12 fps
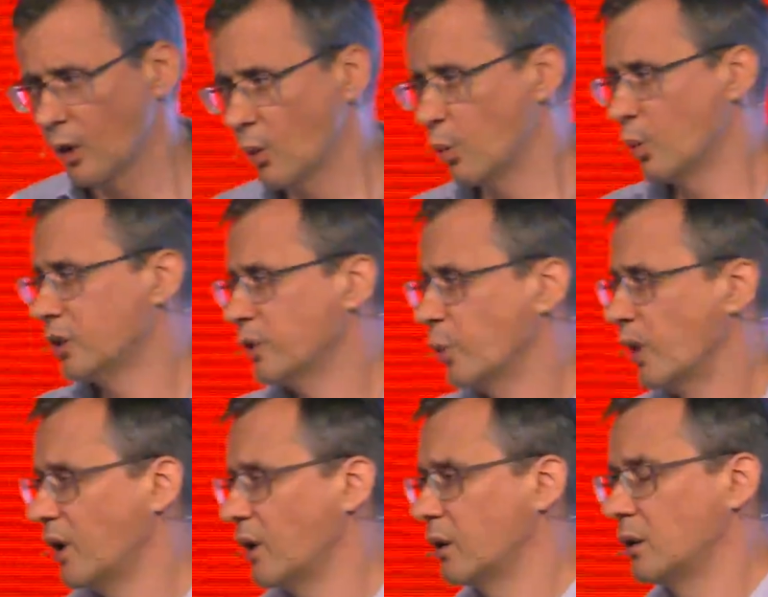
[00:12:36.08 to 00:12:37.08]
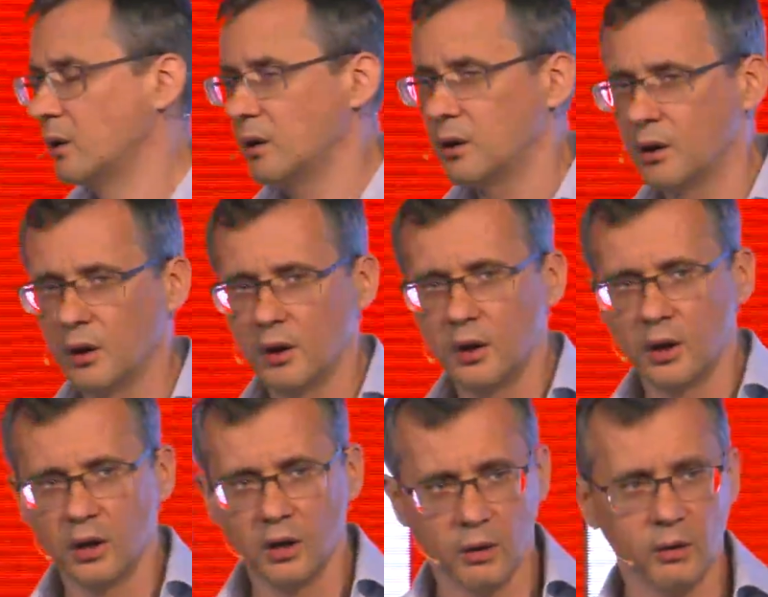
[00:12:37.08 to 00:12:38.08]
What we are
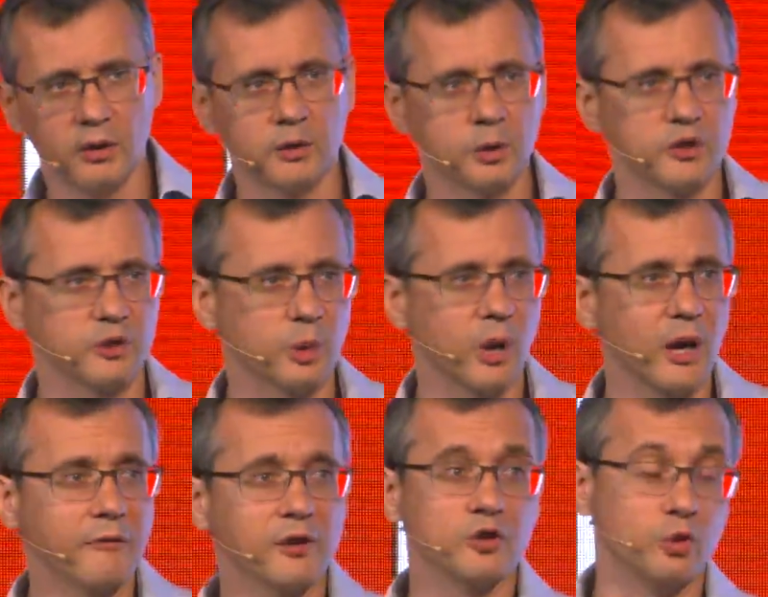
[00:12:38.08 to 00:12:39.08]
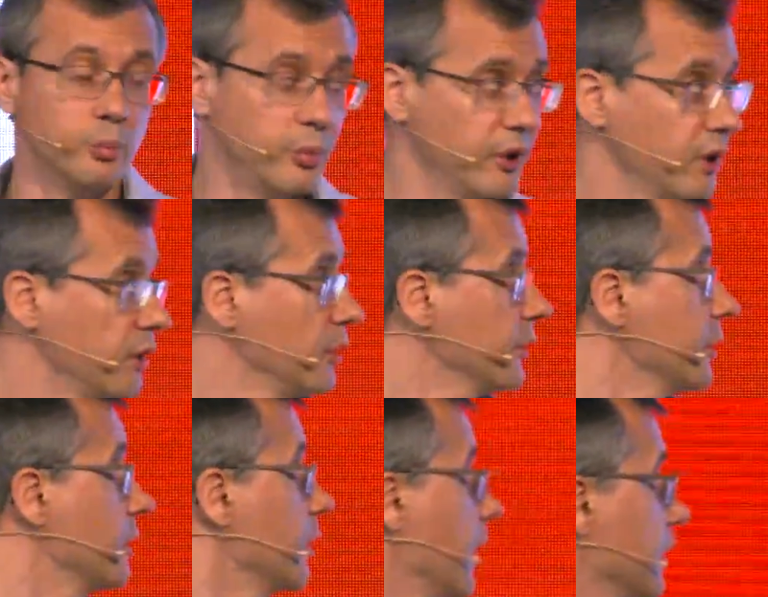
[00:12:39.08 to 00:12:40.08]
striving to build
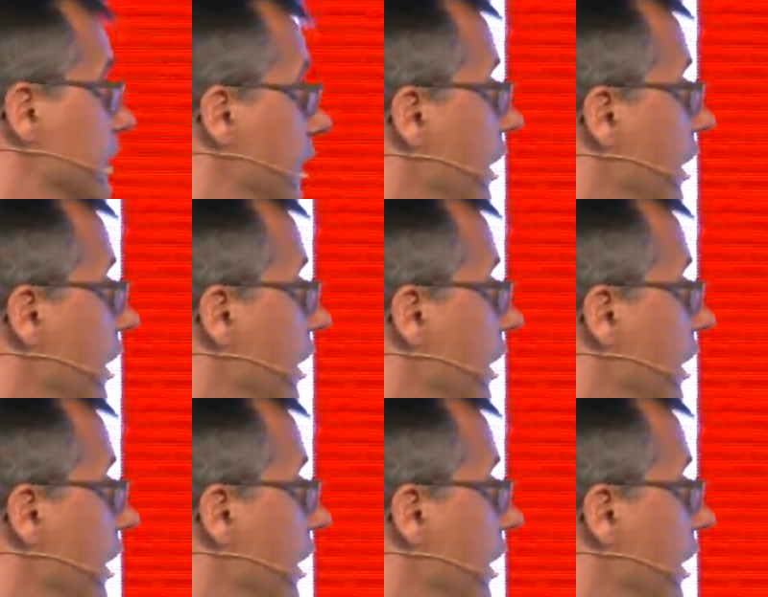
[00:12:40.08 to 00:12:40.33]
at